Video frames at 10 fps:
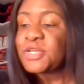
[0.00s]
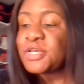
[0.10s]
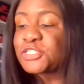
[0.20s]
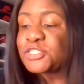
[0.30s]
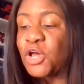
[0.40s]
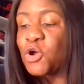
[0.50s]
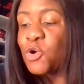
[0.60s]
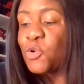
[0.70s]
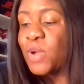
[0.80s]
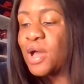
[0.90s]

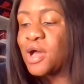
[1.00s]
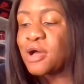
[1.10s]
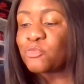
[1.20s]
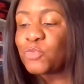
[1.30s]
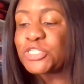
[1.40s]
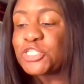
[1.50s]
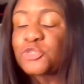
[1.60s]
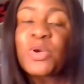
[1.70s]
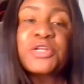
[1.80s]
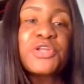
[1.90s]
So we just
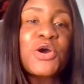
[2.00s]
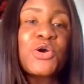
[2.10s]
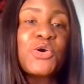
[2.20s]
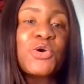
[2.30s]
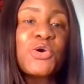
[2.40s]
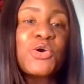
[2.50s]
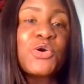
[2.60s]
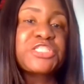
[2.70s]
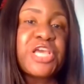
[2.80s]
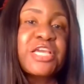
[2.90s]
want to know, what
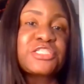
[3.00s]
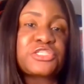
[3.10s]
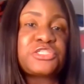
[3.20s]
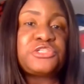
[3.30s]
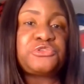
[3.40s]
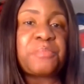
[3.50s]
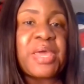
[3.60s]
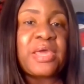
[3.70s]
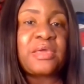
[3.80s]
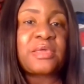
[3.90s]
changes did you
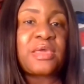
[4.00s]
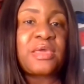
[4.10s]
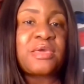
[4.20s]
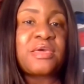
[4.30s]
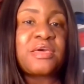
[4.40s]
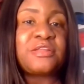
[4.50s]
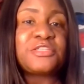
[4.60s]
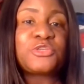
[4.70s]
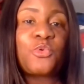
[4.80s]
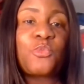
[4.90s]
make, and
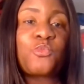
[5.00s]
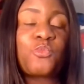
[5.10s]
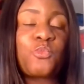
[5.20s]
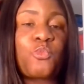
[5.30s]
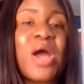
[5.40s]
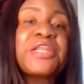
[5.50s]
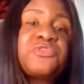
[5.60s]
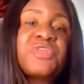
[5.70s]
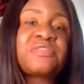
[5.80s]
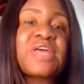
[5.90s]
why do you
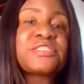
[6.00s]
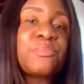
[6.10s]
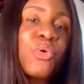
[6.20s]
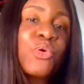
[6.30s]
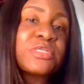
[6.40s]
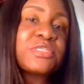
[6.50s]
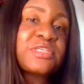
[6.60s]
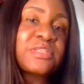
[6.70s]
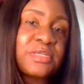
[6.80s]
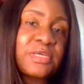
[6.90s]
think that's important to
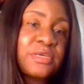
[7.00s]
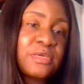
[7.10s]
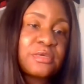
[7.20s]
the league?